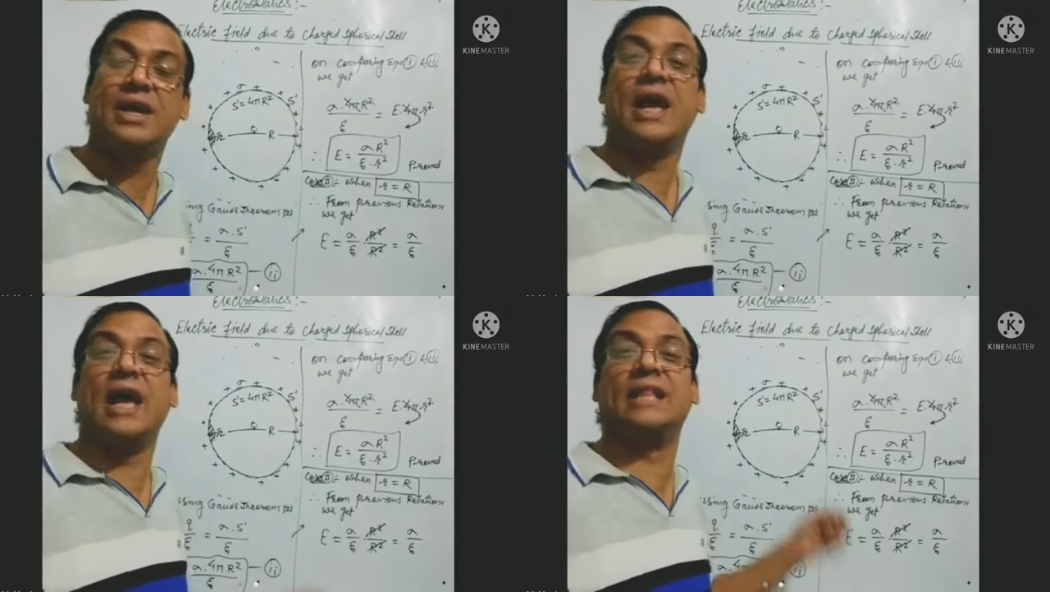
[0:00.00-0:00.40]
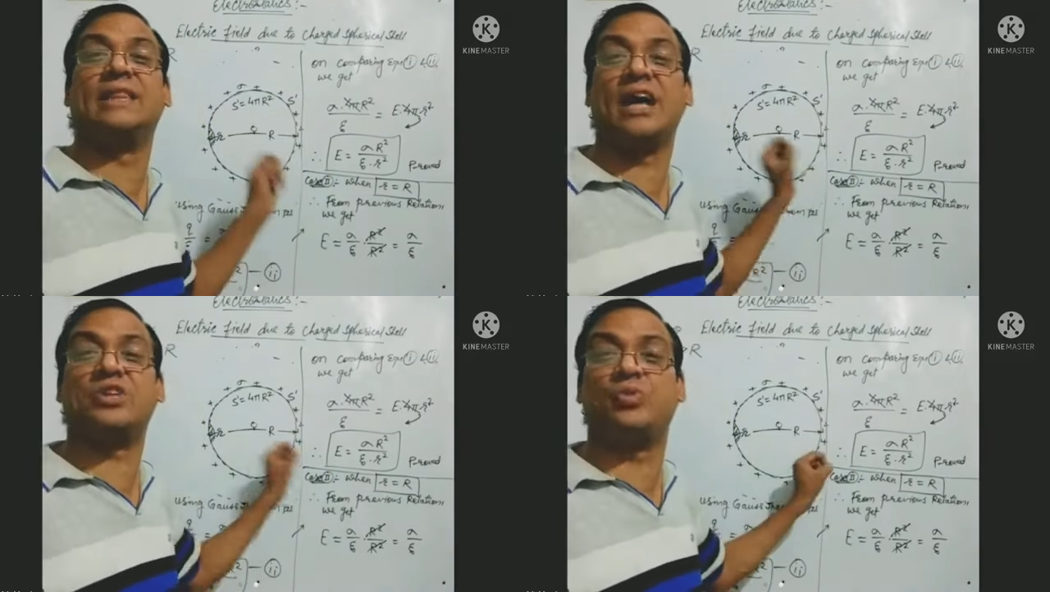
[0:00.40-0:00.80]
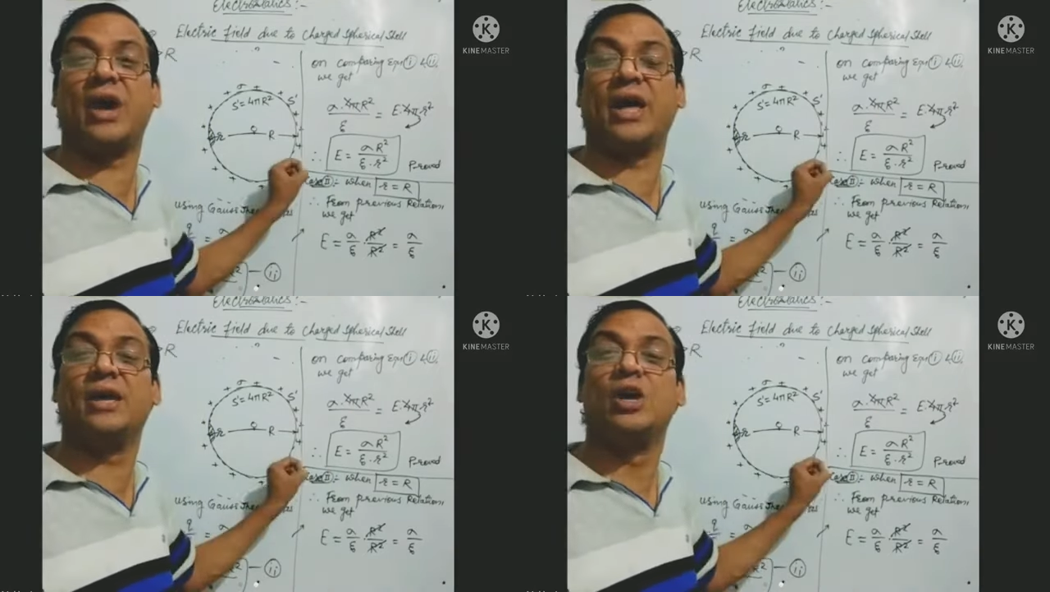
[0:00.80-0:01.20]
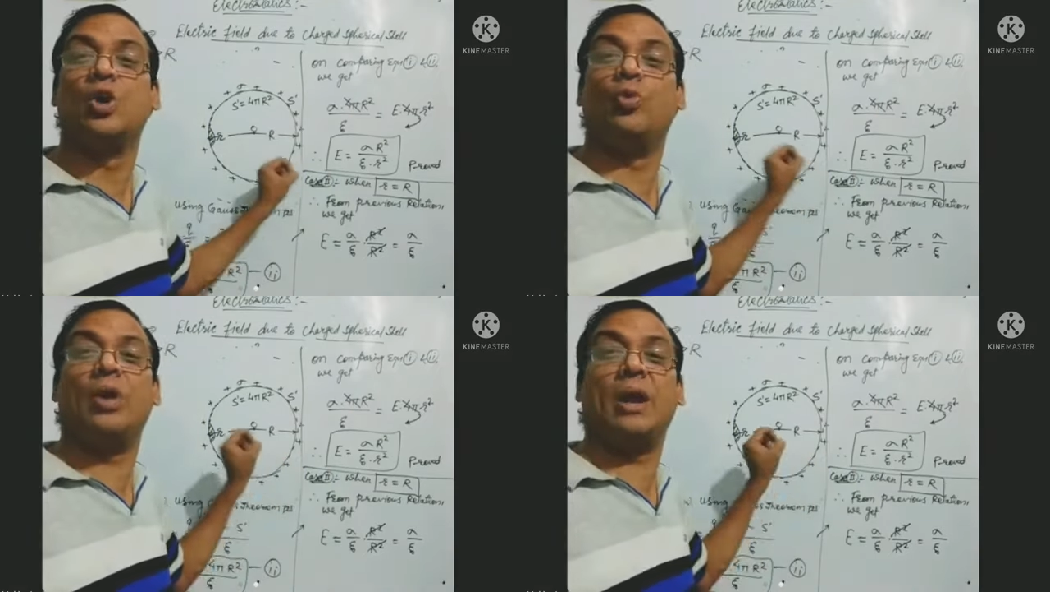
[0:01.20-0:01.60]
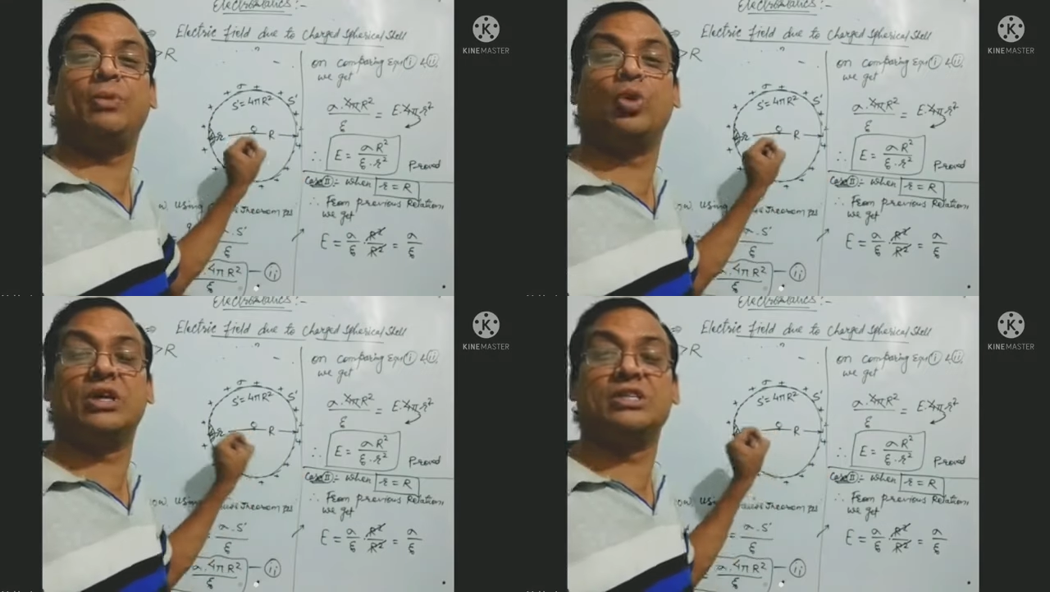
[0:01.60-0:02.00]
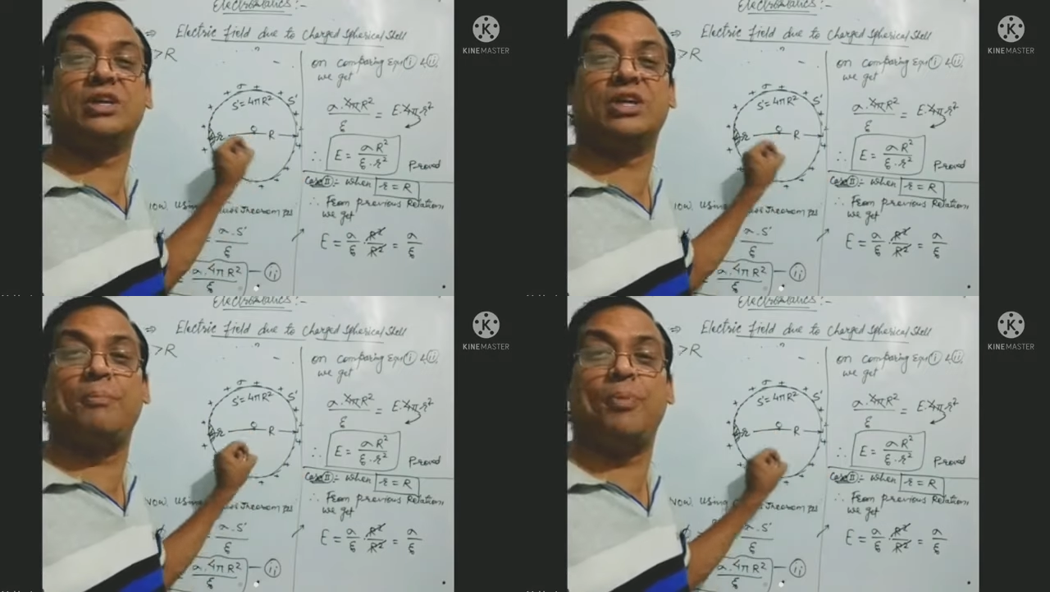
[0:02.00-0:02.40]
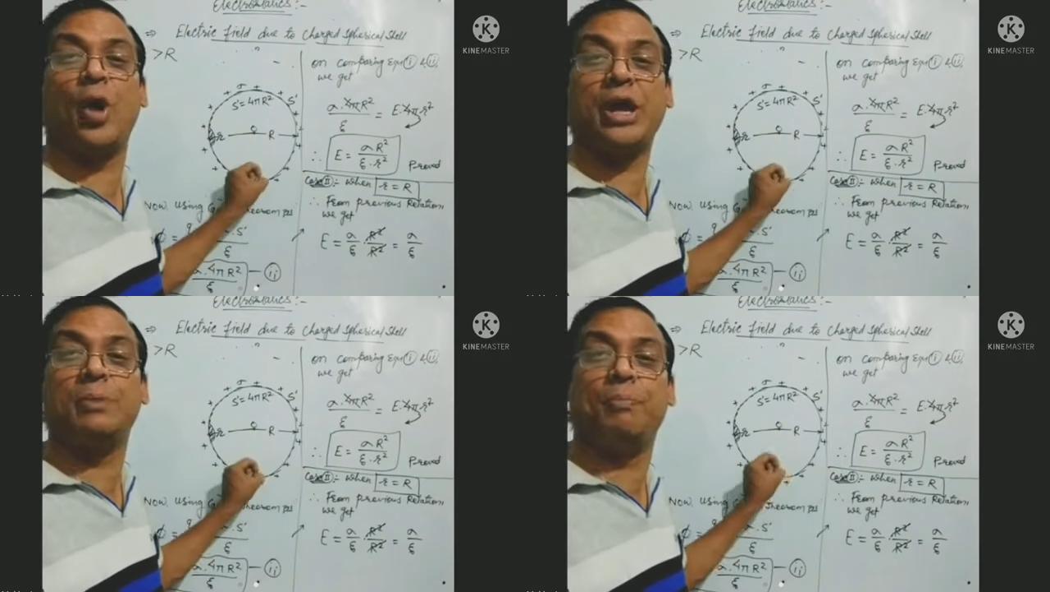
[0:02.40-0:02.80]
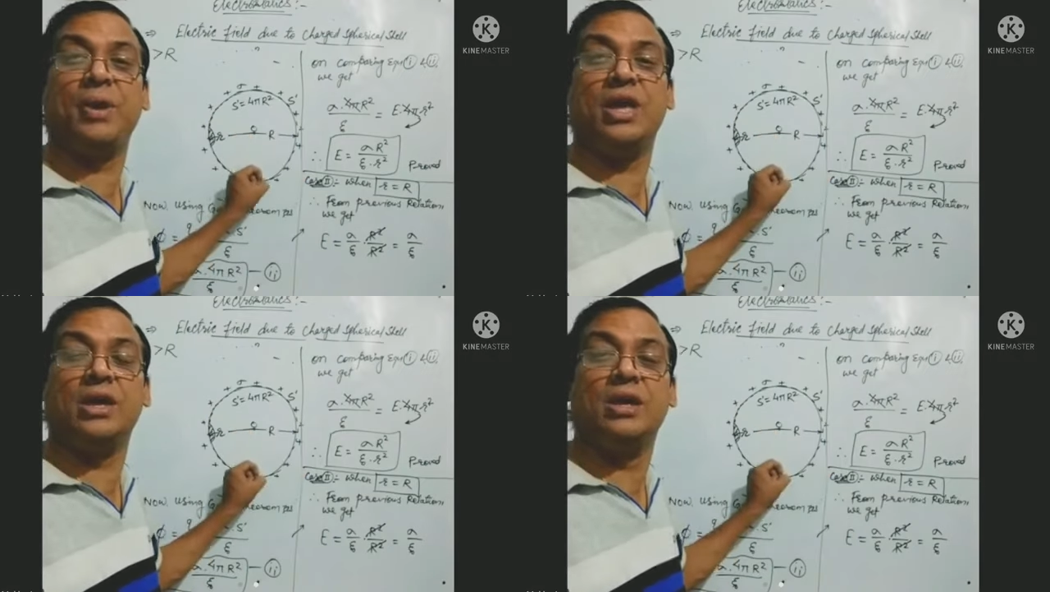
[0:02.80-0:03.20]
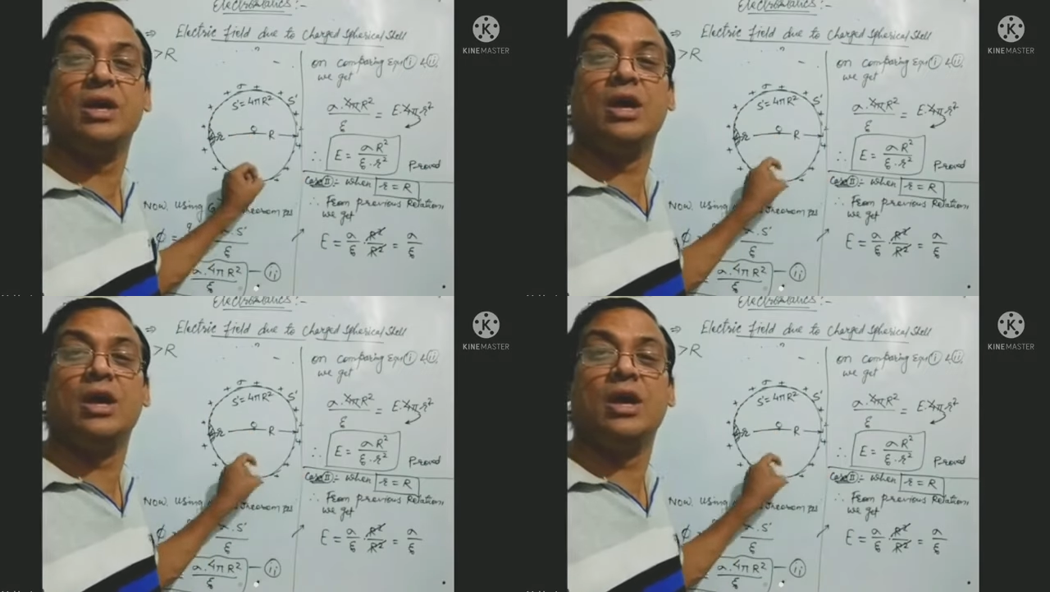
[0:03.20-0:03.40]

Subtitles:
and that's why we'll have to consider point P